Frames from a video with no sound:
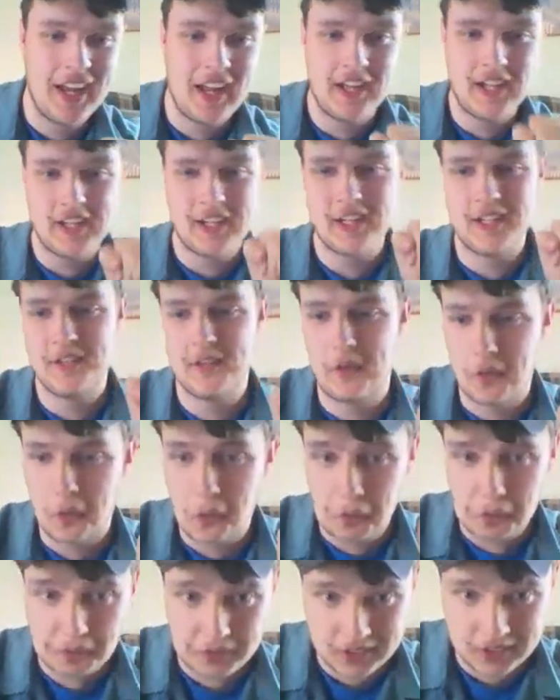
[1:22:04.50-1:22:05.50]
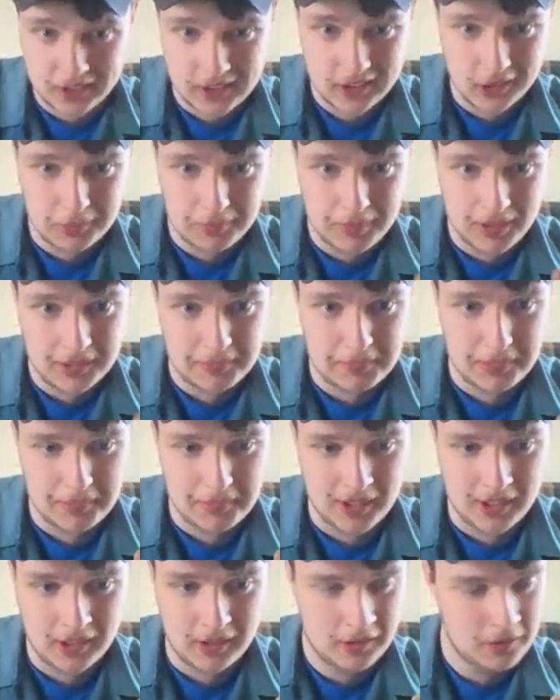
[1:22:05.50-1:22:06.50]
and hopefully there'll be a
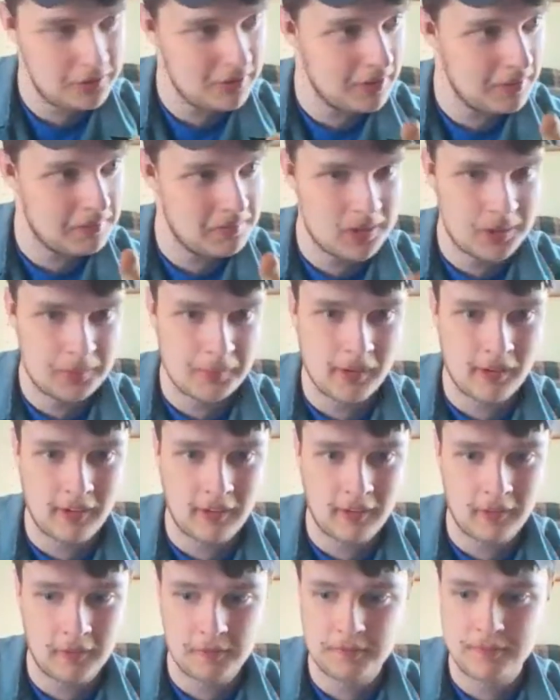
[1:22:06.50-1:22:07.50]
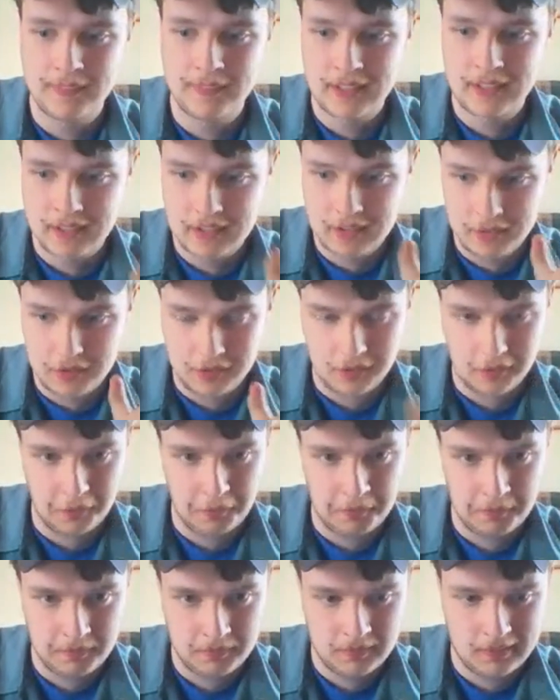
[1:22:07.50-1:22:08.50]
premiere or something tomorrow.
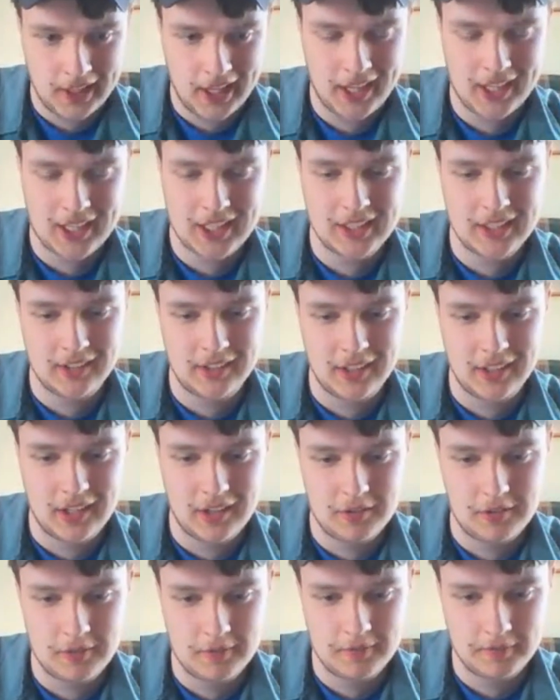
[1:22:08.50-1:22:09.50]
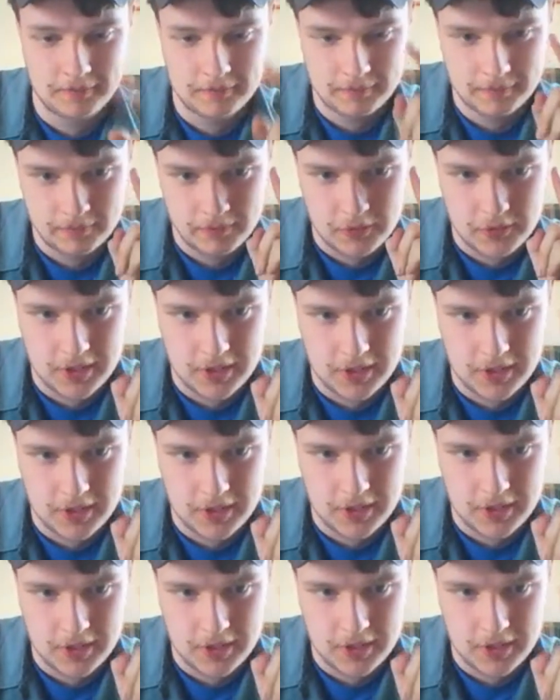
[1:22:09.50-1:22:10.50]
So hang in there, guys. Stay
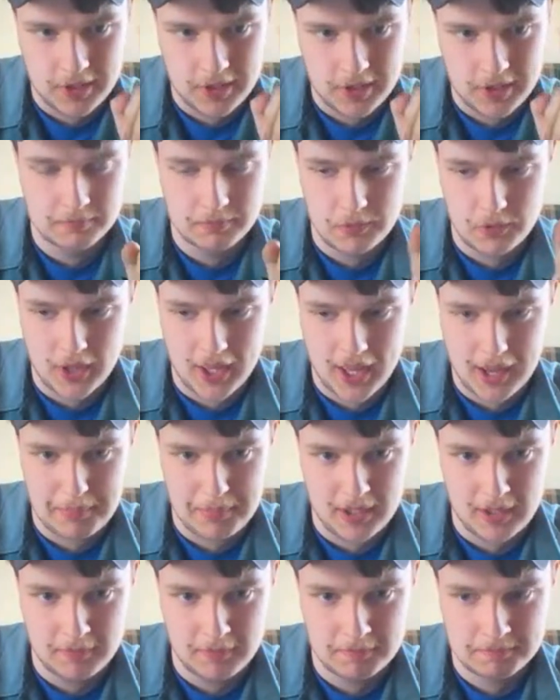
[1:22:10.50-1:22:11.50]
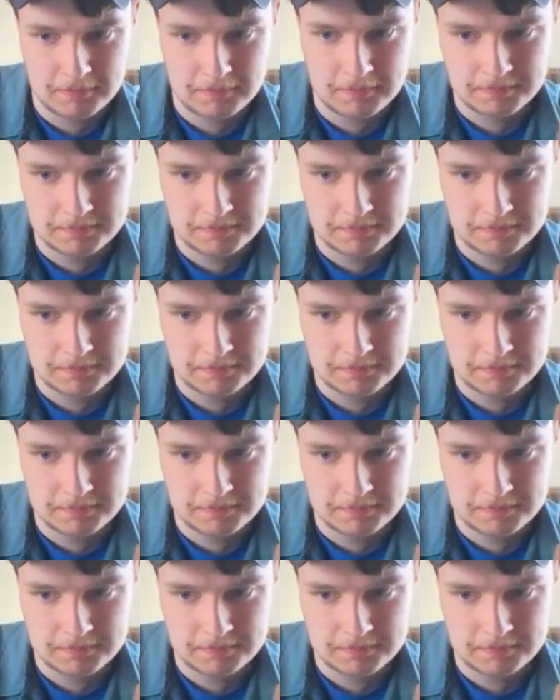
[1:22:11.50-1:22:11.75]
safe. Stay happy.